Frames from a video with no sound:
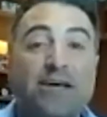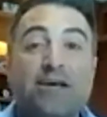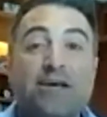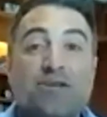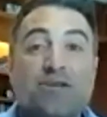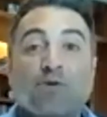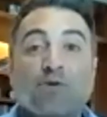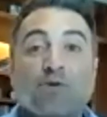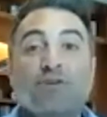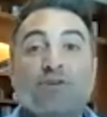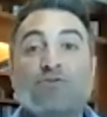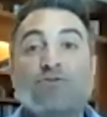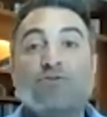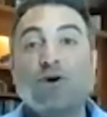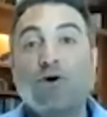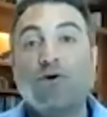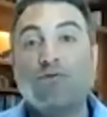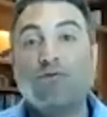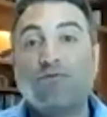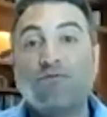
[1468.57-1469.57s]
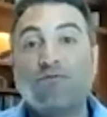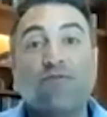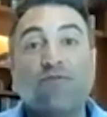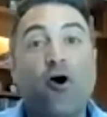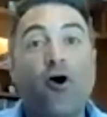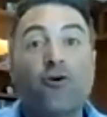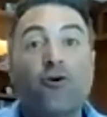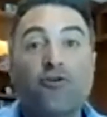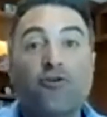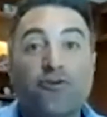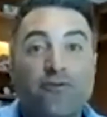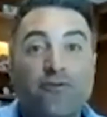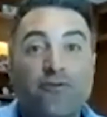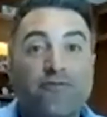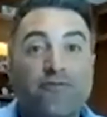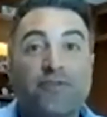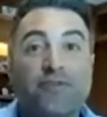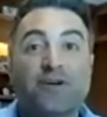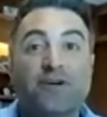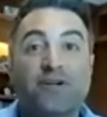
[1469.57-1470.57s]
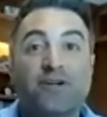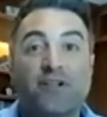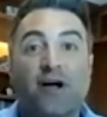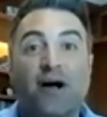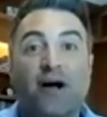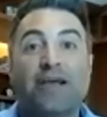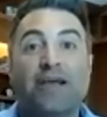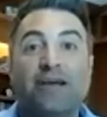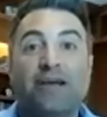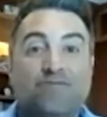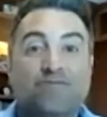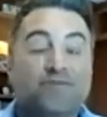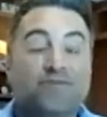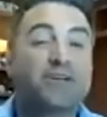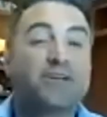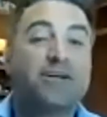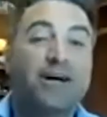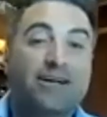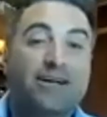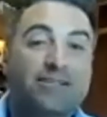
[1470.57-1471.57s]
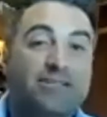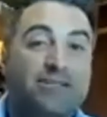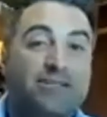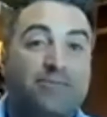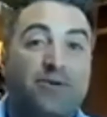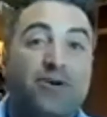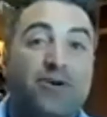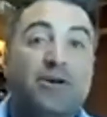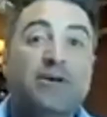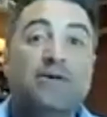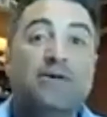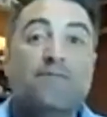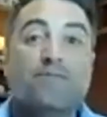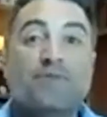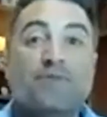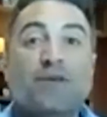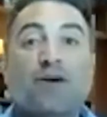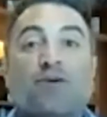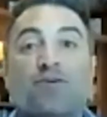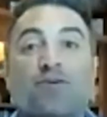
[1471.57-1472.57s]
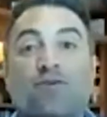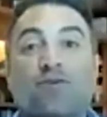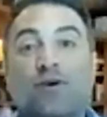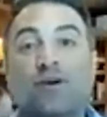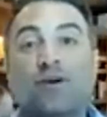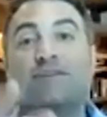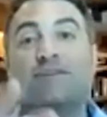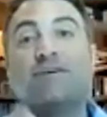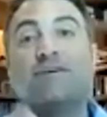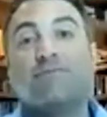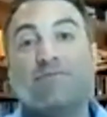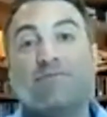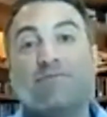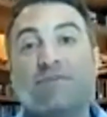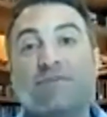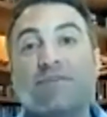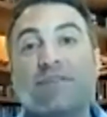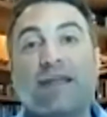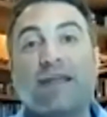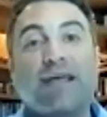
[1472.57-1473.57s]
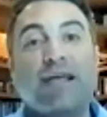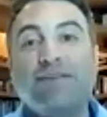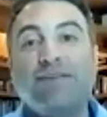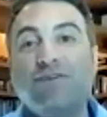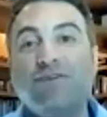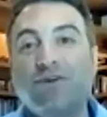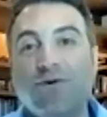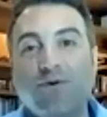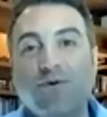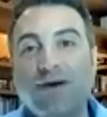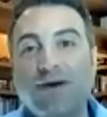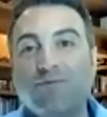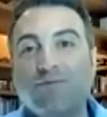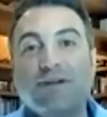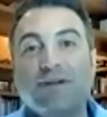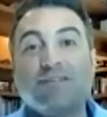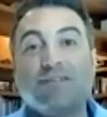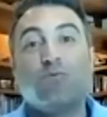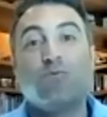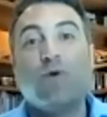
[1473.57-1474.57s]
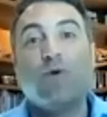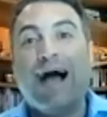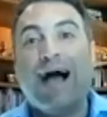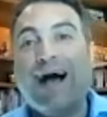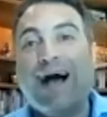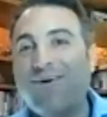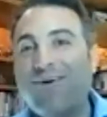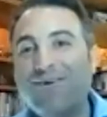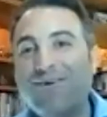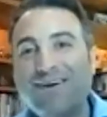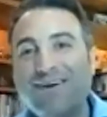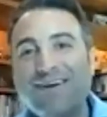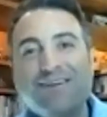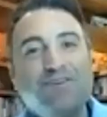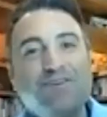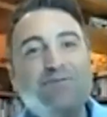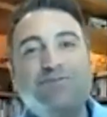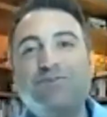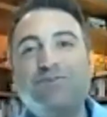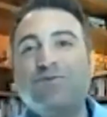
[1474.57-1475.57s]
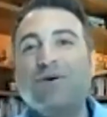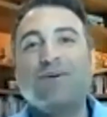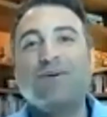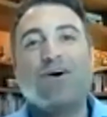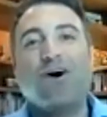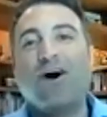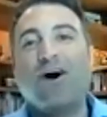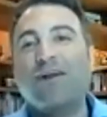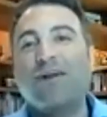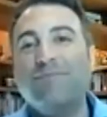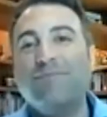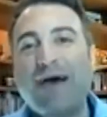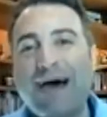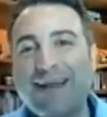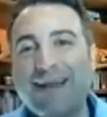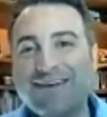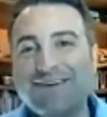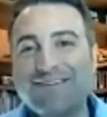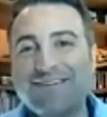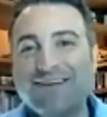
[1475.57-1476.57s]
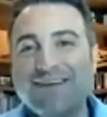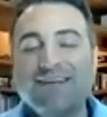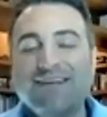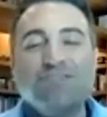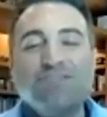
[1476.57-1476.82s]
When you go farther for the client, for the customer, they're going to feel that. And you know what? When it's wow, you do it automatically.